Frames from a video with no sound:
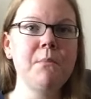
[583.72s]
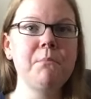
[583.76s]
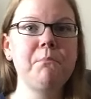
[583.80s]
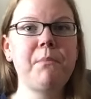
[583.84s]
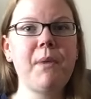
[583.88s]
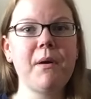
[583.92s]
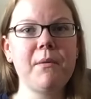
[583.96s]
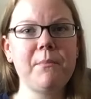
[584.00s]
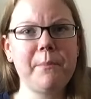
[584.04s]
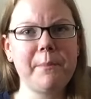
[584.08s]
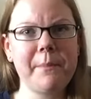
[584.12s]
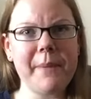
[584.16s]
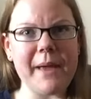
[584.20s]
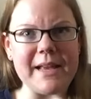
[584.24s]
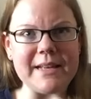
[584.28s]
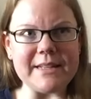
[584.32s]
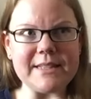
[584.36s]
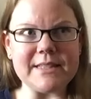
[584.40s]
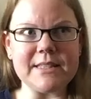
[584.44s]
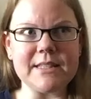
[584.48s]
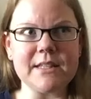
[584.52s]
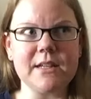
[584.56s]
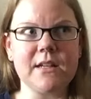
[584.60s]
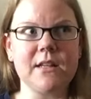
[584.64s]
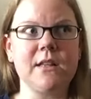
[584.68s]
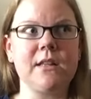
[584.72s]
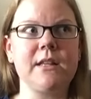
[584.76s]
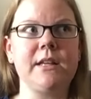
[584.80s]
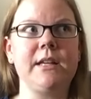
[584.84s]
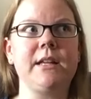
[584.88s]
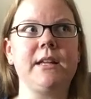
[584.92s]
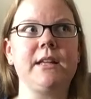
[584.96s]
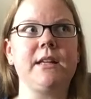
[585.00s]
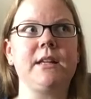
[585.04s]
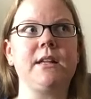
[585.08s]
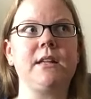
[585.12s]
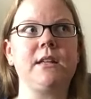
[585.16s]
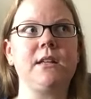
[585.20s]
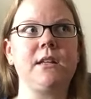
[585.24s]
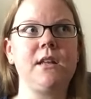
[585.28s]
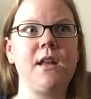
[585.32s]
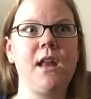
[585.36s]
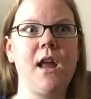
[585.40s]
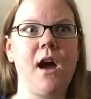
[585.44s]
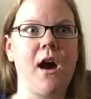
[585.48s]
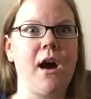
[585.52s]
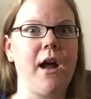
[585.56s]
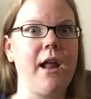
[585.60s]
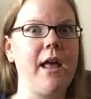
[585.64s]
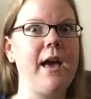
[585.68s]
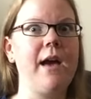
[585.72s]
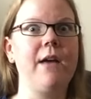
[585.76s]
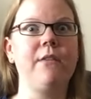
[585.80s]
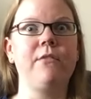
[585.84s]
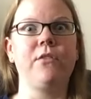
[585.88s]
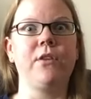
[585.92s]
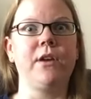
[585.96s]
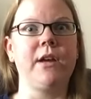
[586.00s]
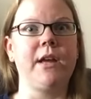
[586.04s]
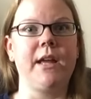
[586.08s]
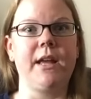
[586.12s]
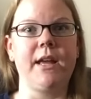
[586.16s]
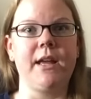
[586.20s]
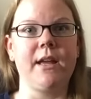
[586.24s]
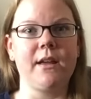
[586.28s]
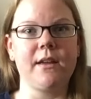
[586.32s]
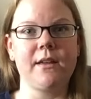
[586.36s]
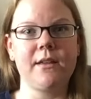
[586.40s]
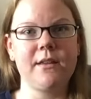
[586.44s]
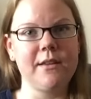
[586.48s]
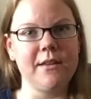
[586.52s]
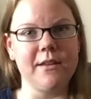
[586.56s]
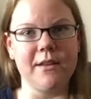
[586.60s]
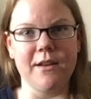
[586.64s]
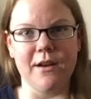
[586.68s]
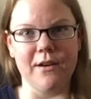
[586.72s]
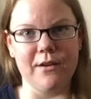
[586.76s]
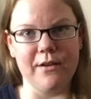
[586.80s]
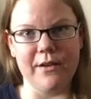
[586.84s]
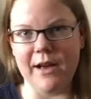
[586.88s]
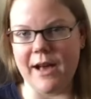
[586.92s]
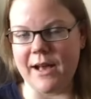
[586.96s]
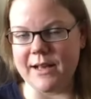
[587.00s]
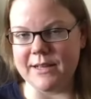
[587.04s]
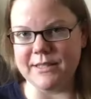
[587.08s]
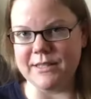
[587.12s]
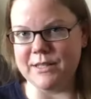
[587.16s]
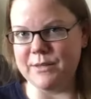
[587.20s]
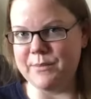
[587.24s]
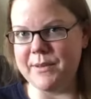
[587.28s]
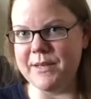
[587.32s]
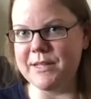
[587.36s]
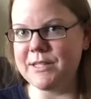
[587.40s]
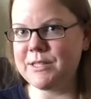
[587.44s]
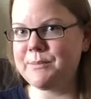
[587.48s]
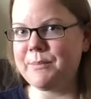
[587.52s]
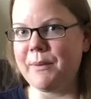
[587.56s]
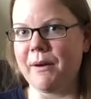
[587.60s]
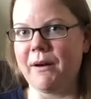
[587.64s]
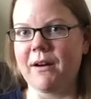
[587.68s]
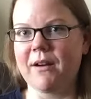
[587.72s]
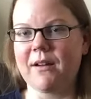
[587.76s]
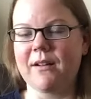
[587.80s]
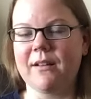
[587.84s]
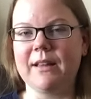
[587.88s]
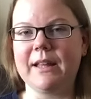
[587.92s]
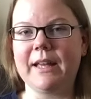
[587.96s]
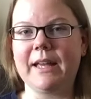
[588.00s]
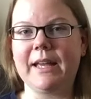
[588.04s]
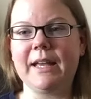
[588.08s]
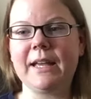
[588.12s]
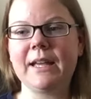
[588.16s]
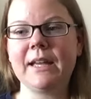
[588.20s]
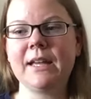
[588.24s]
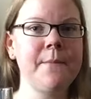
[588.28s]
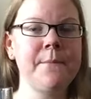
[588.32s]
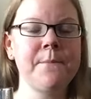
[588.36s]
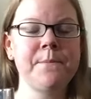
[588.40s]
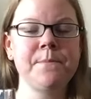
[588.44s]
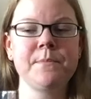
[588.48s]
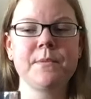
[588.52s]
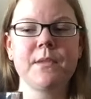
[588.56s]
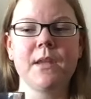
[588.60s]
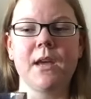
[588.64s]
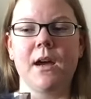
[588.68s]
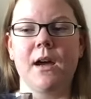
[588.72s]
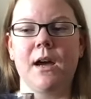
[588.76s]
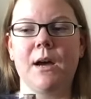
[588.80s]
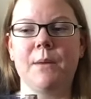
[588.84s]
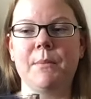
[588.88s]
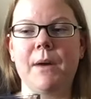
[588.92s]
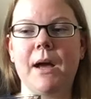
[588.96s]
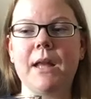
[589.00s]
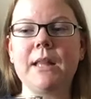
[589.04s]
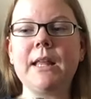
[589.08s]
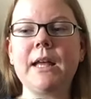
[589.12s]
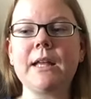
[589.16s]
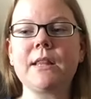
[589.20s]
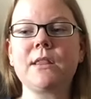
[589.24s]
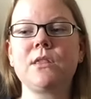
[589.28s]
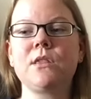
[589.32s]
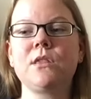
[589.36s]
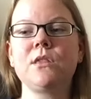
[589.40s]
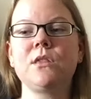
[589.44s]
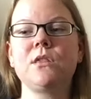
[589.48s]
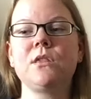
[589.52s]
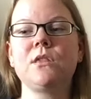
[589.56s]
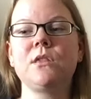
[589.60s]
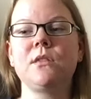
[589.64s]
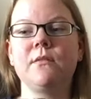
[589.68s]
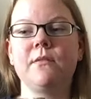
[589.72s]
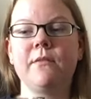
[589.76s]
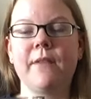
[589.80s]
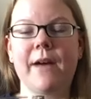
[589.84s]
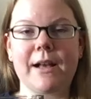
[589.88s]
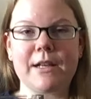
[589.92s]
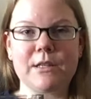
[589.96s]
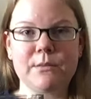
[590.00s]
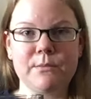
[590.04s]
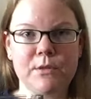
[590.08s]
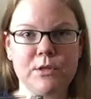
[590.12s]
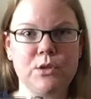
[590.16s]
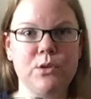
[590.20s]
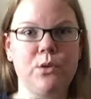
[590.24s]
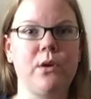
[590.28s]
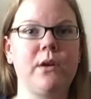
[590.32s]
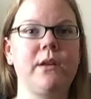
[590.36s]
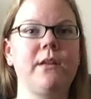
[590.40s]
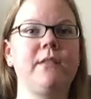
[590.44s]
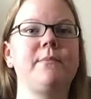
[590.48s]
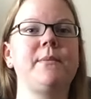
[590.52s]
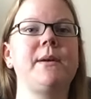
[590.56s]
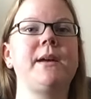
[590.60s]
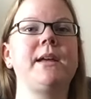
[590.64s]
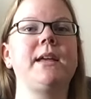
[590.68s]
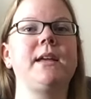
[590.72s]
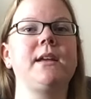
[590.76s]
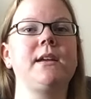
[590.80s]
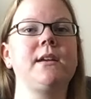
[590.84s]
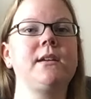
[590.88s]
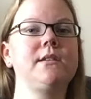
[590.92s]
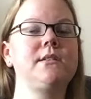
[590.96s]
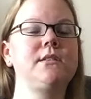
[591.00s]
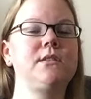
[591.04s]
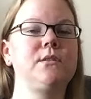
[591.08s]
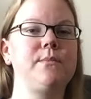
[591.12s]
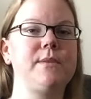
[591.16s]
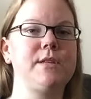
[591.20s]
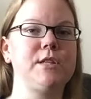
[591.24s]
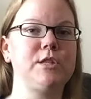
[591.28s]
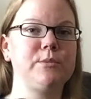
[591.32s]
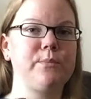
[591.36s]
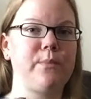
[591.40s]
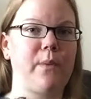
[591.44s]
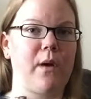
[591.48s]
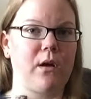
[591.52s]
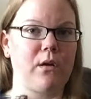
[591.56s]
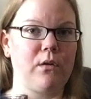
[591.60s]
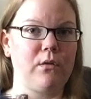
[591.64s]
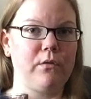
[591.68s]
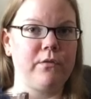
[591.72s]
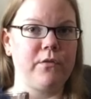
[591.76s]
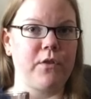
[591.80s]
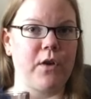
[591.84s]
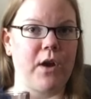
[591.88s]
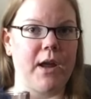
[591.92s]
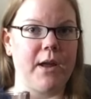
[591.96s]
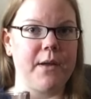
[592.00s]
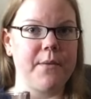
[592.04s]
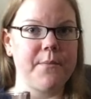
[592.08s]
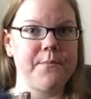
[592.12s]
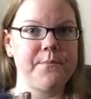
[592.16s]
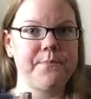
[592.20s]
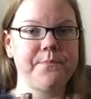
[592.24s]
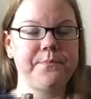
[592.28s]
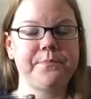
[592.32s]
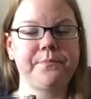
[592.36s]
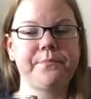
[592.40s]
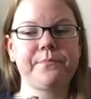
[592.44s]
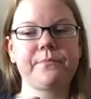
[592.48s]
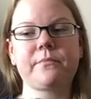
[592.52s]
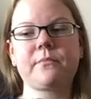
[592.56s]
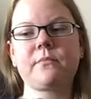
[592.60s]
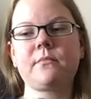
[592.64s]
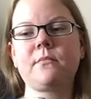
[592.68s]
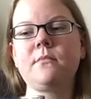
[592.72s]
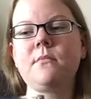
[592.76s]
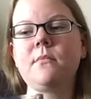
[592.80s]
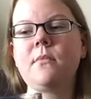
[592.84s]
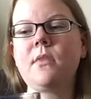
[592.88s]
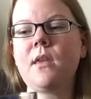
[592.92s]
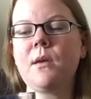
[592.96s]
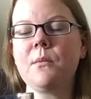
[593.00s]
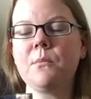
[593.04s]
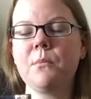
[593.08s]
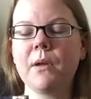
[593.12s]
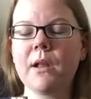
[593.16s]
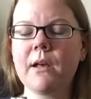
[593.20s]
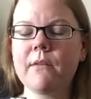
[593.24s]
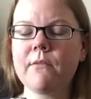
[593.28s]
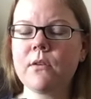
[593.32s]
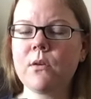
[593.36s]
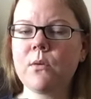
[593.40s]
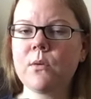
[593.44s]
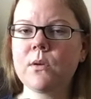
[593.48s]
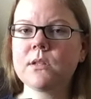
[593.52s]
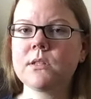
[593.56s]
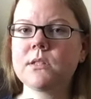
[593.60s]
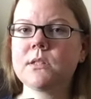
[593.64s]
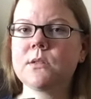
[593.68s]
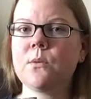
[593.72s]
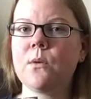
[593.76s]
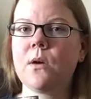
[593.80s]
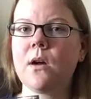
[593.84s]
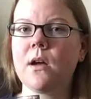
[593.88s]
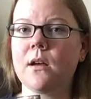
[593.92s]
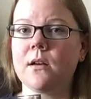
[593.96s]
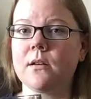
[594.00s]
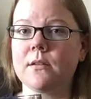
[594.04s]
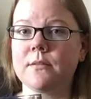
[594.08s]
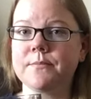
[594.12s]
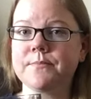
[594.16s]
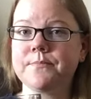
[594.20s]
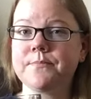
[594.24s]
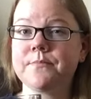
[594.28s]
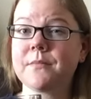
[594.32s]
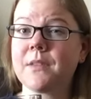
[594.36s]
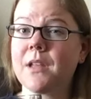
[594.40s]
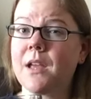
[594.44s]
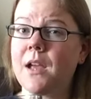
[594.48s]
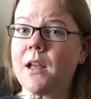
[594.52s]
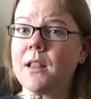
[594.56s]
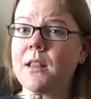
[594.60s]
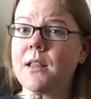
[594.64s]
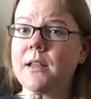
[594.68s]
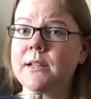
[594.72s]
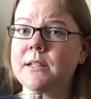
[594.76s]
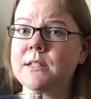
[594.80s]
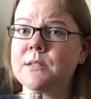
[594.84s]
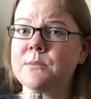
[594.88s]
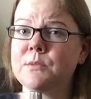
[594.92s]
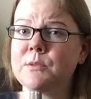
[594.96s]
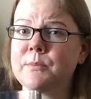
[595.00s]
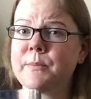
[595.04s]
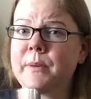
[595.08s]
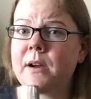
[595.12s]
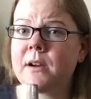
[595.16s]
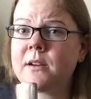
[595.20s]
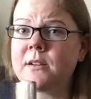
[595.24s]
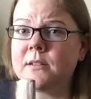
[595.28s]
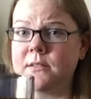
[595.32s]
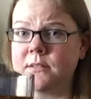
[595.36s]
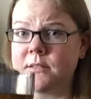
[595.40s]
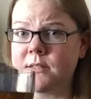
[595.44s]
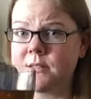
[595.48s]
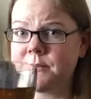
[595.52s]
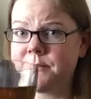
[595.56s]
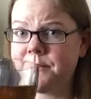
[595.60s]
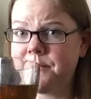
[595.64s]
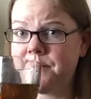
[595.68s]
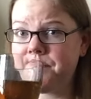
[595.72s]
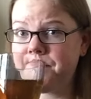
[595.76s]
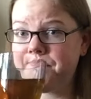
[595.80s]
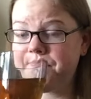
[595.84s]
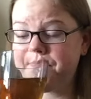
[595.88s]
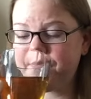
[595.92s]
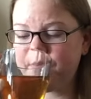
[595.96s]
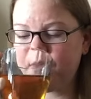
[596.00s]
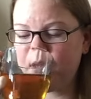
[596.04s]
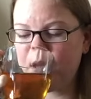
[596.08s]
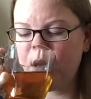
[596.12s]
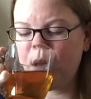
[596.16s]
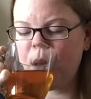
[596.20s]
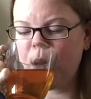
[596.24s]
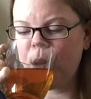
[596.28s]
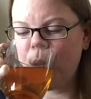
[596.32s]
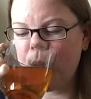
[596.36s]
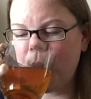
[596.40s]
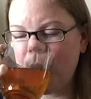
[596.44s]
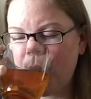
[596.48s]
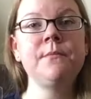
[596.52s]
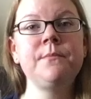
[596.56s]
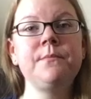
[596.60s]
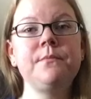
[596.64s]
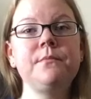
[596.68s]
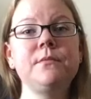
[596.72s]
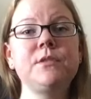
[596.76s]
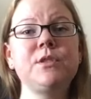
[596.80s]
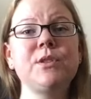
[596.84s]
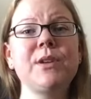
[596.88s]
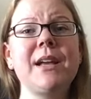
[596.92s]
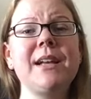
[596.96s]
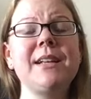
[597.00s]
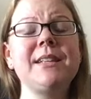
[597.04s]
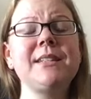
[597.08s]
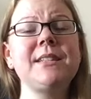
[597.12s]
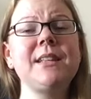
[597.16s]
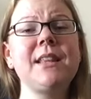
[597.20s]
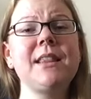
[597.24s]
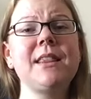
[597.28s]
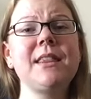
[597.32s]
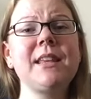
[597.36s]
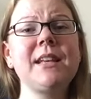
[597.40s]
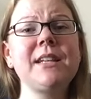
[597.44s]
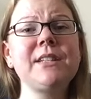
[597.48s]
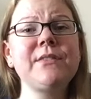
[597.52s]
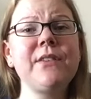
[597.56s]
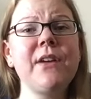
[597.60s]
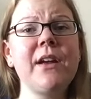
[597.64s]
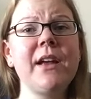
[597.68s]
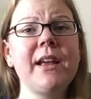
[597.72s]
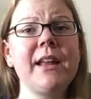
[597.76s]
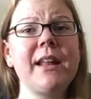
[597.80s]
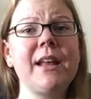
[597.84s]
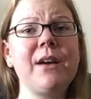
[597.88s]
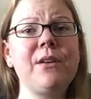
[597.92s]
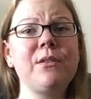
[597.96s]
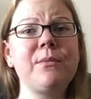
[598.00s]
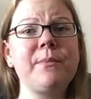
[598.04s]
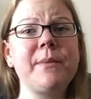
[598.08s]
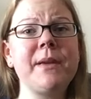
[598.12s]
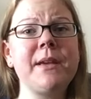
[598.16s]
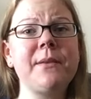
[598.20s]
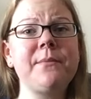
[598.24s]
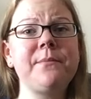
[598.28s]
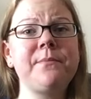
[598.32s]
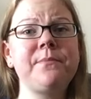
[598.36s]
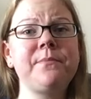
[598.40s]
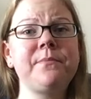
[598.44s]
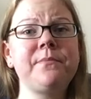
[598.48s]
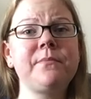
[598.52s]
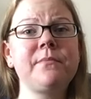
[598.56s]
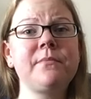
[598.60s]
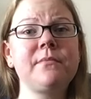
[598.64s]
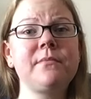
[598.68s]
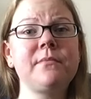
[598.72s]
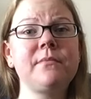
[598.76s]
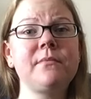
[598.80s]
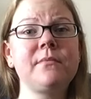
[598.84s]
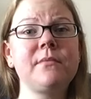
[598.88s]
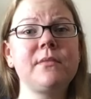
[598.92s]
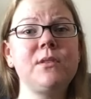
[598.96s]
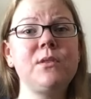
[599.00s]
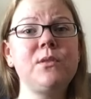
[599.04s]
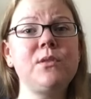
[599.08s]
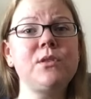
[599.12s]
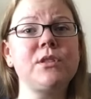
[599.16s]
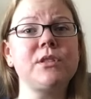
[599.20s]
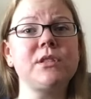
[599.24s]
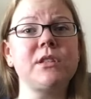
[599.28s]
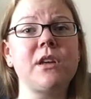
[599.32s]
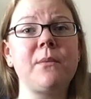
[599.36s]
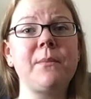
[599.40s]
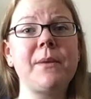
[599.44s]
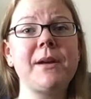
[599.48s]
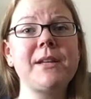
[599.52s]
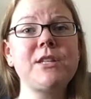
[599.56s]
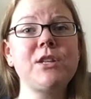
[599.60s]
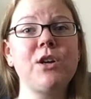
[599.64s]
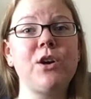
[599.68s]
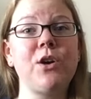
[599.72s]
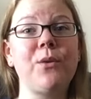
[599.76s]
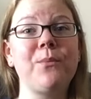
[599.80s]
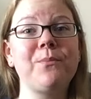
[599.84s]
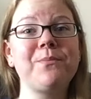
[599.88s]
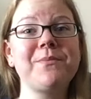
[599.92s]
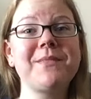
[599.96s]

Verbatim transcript: But basically, not every ink, you know, has to be sparkly. Um, I like the vast majority of my ink to be sparkle free. But every once in a while, I like some sparkles. So guys, thanks for hanging out with me. You just saw my toe.